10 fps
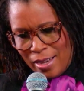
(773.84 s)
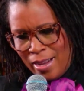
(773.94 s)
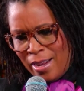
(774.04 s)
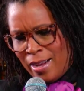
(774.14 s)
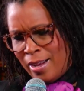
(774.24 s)

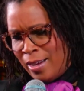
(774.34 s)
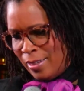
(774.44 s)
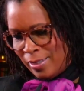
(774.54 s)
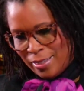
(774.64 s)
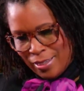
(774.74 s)

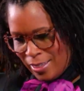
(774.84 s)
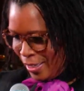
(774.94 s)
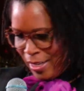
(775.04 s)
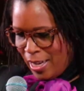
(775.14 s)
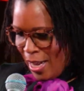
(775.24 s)
Ah,
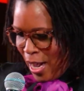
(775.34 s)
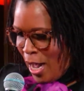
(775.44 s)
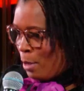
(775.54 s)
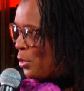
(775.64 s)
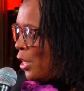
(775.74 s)

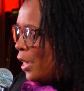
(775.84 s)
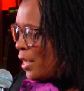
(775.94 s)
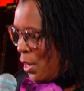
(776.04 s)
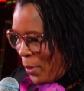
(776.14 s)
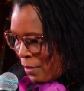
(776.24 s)
I'm
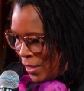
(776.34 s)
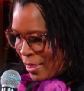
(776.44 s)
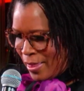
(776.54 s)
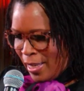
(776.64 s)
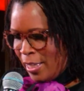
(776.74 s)
talking about the
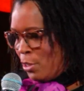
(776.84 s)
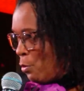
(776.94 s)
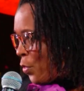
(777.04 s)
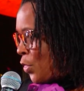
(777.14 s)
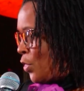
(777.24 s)
thing you
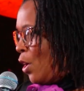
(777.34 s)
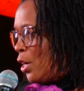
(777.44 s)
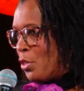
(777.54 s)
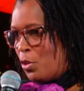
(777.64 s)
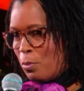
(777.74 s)
thought
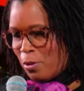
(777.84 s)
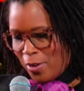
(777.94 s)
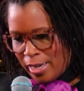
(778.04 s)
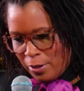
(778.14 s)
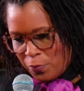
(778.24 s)
you were ready